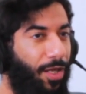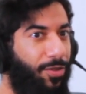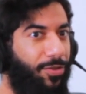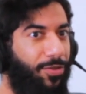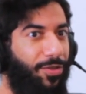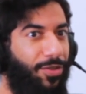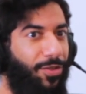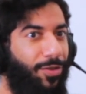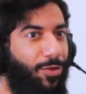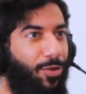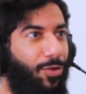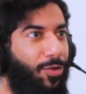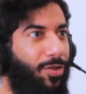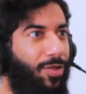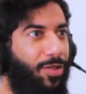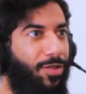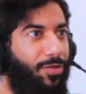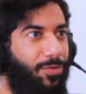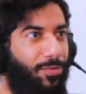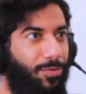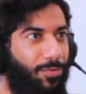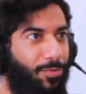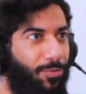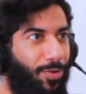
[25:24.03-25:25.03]
I had to
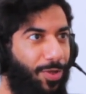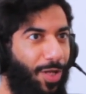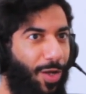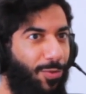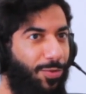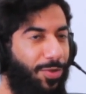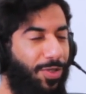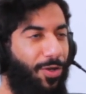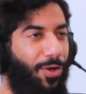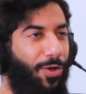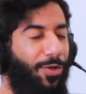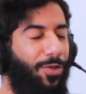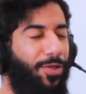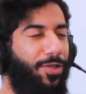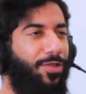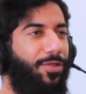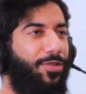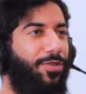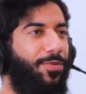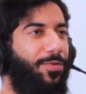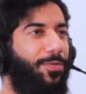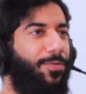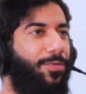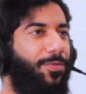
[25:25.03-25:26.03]
learn it when I was in
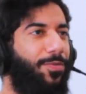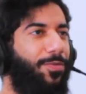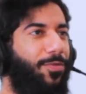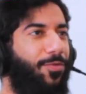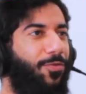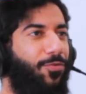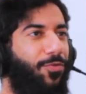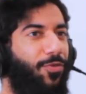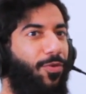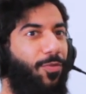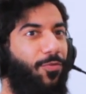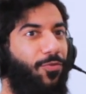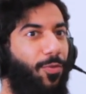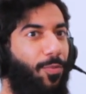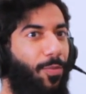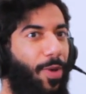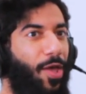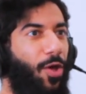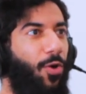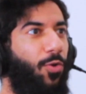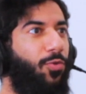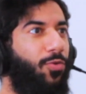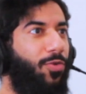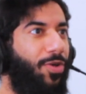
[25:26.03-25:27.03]
college from,
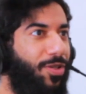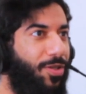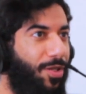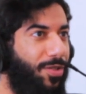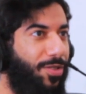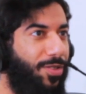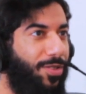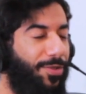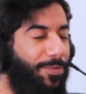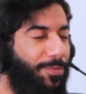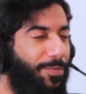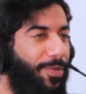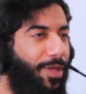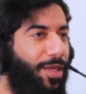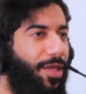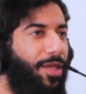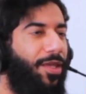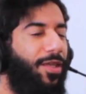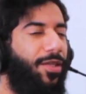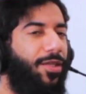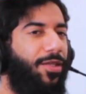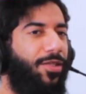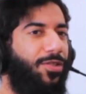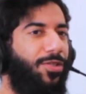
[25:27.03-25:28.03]
from my own readings.
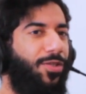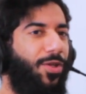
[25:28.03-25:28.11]
Yeah.